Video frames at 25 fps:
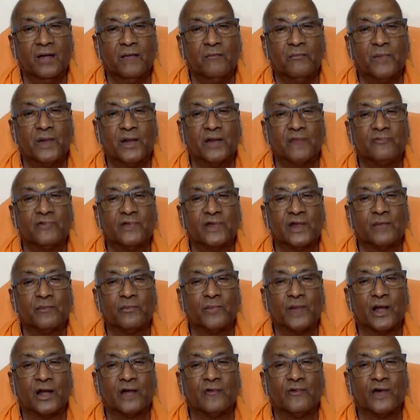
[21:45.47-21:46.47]
But when
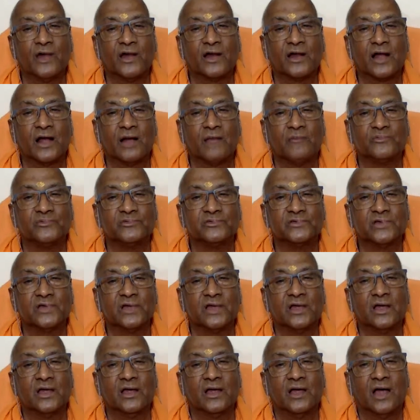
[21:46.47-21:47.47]
Bhagavan comes,
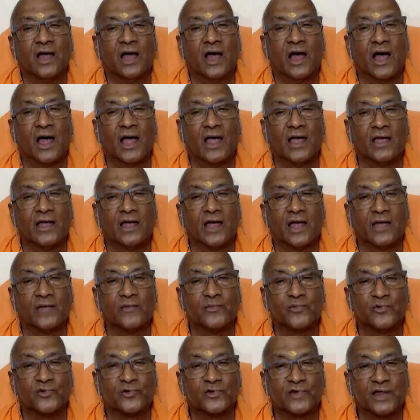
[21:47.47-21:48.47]

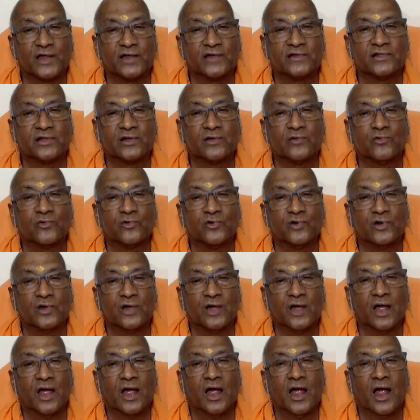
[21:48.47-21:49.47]
I protect the good
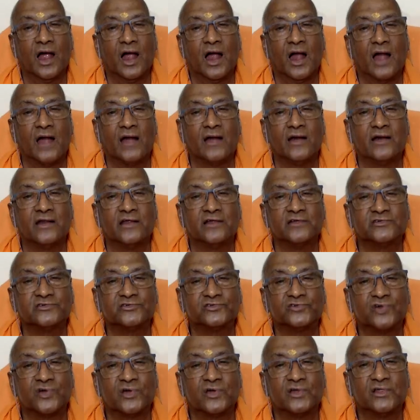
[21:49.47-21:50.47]
and
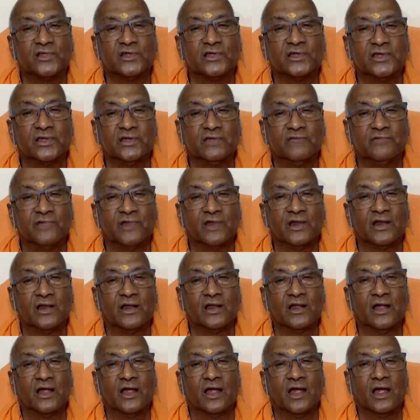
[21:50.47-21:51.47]
destroy the evil.
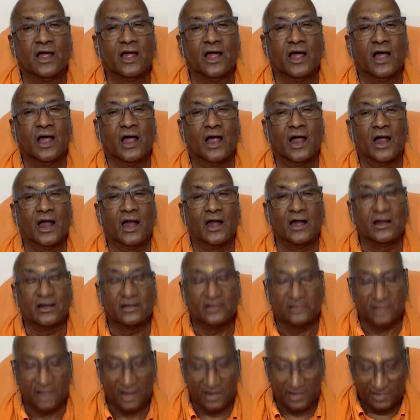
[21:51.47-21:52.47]
And
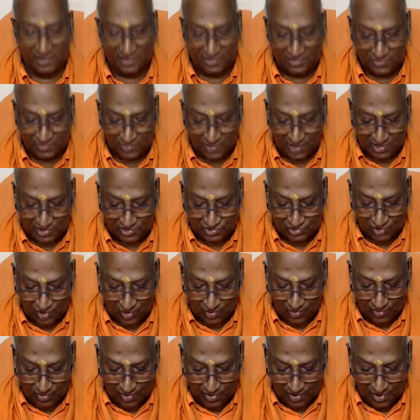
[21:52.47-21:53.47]
that is my
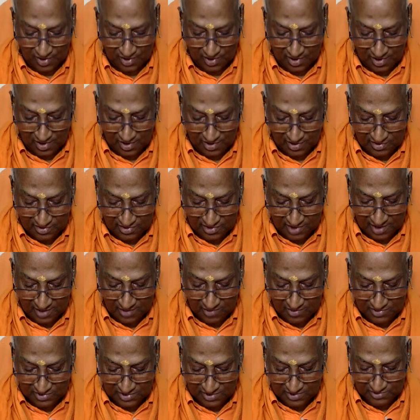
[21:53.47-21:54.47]
job.
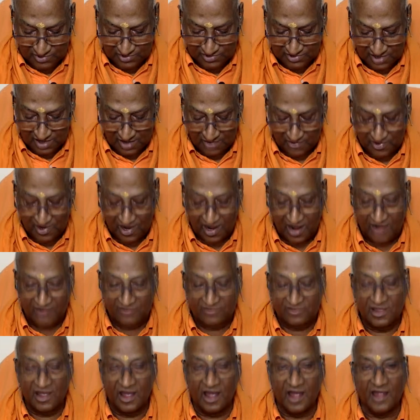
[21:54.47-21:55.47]
Dharma
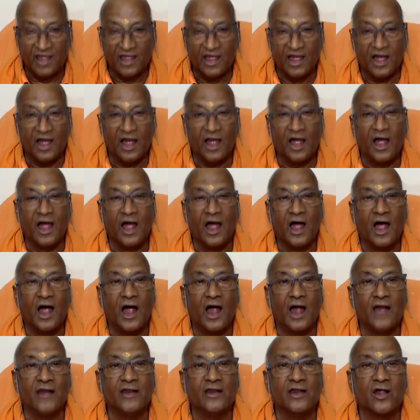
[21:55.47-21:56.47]
samsthapanarthaya.
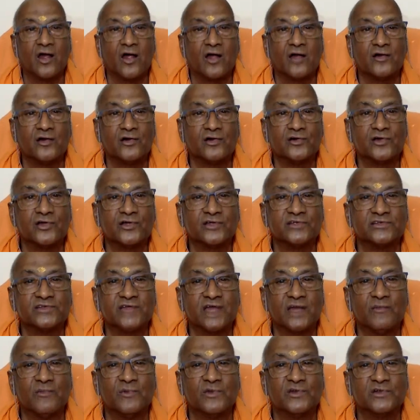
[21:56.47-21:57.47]
And in order to
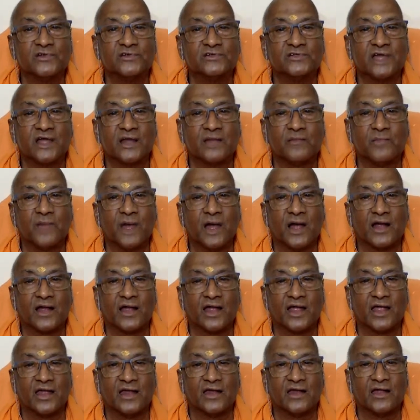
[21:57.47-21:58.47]
establish dharma
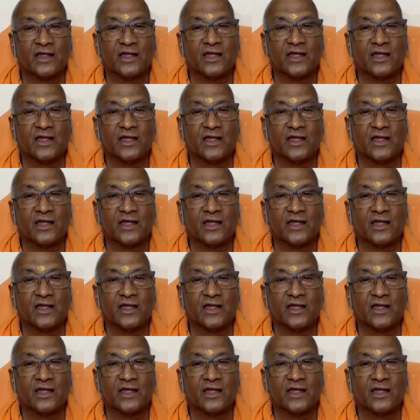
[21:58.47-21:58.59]
again,